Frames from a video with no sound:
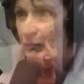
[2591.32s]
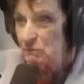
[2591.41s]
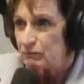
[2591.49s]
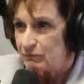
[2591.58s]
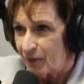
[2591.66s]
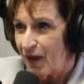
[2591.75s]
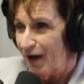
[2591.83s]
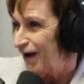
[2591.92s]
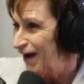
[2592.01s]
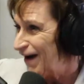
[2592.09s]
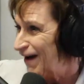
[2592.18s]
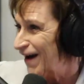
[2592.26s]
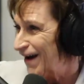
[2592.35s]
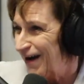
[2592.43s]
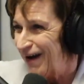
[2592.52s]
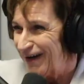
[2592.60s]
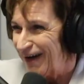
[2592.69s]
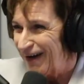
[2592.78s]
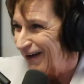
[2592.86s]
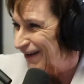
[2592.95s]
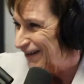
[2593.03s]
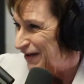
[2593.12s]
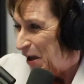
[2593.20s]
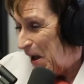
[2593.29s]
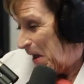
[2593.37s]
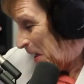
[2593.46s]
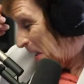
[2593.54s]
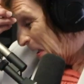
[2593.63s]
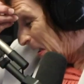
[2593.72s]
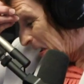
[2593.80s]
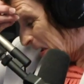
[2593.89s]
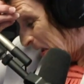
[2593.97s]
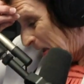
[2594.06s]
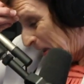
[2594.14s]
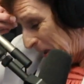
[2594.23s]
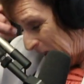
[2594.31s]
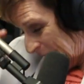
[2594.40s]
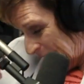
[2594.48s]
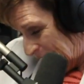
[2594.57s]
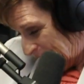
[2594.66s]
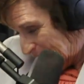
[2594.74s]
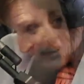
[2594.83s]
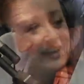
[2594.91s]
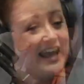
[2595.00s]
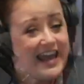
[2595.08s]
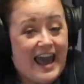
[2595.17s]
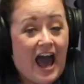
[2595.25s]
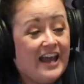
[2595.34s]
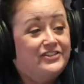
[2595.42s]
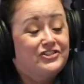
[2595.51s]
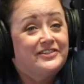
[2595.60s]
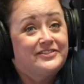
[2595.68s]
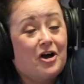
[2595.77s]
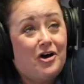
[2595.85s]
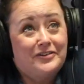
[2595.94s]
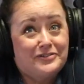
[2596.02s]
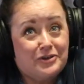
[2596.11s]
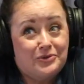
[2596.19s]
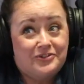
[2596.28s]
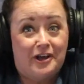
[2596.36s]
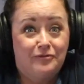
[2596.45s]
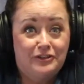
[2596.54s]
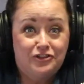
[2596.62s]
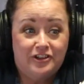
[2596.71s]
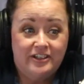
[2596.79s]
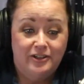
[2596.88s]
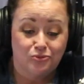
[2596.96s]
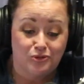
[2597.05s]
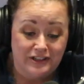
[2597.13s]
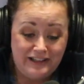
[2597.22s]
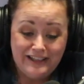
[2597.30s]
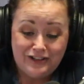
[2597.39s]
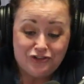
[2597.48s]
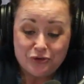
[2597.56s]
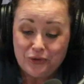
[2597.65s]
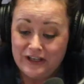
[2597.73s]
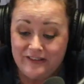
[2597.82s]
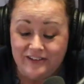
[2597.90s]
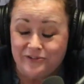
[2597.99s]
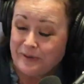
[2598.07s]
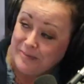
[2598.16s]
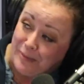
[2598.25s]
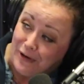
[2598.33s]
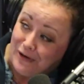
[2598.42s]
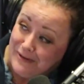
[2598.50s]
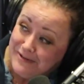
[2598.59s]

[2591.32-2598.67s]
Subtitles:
This one, I hope so. But I just also selfishly really enjoy these people.